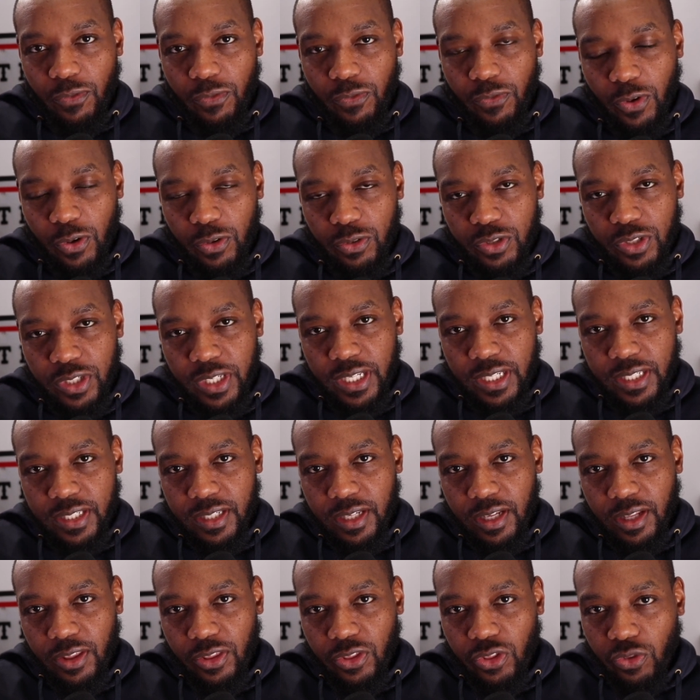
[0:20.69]
versus
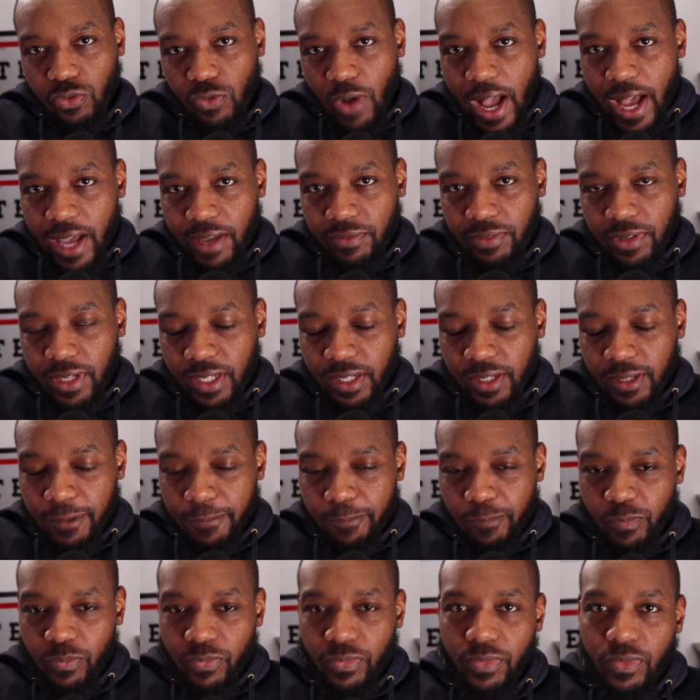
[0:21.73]
thriving.
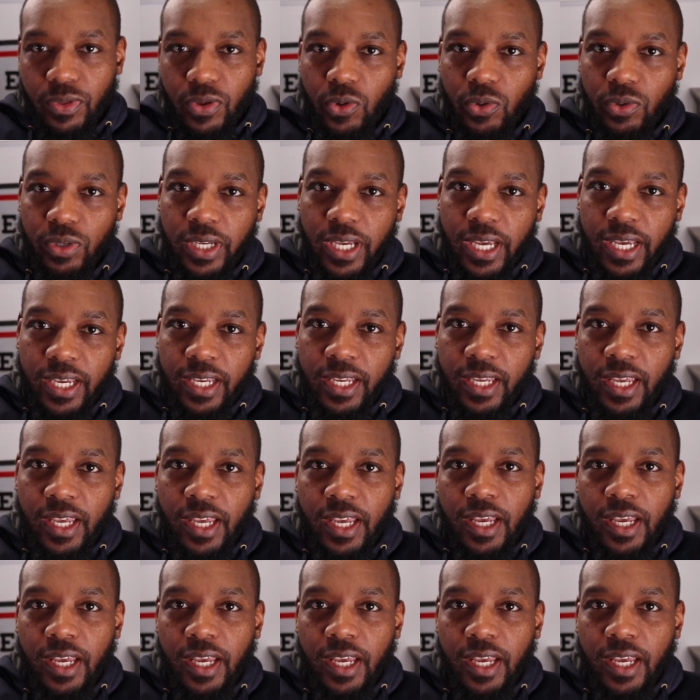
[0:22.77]
Okay?